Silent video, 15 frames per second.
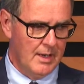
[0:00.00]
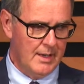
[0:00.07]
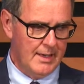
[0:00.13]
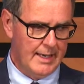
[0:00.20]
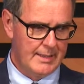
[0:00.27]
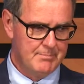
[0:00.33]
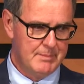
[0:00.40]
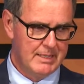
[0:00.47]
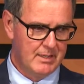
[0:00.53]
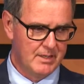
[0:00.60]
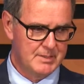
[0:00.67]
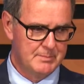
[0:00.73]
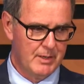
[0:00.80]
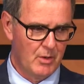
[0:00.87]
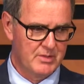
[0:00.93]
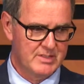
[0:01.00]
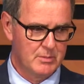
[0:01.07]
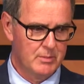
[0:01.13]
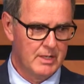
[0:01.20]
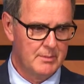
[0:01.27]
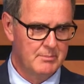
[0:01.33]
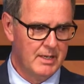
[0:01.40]
And because
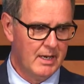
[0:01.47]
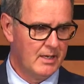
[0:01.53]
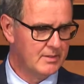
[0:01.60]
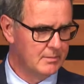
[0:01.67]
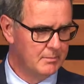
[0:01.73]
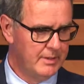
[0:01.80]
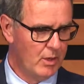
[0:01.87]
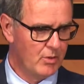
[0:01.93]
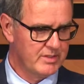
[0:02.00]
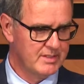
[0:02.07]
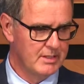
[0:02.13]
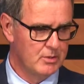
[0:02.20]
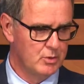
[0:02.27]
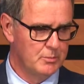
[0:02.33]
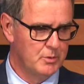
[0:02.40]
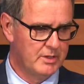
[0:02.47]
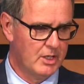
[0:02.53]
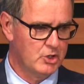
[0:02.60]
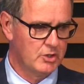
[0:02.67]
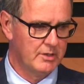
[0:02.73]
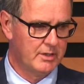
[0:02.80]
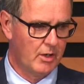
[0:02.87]
BRCA1 and BRCA2
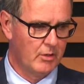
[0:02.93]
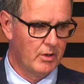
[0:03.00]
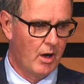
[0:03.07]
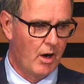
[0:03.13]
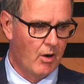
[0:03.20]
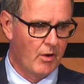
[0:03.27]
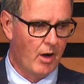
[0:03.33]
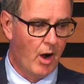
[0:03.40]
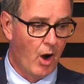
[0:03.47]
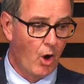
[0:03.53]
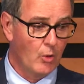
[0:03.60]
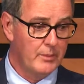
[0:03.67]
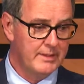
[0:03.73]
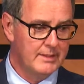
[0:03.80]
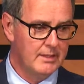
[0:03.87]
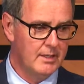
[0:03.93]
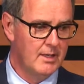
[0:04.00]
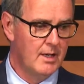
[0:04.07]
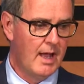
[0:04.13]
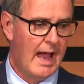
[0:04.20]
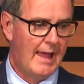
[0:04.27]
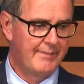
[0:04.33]
mutation carrier are already
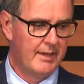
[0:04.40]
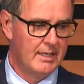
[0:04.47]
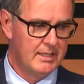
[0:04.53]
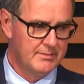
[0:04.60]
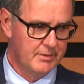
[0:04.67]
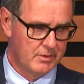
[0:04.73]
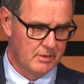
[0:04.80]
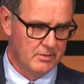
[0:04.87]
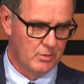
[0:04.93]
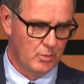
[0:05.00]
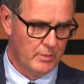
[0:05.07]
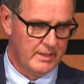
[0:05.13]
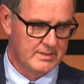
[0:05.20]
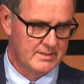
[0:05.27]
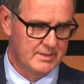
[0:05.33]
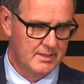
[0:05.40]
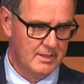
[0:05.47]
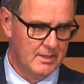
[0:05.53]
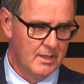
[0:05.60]
at elevated risk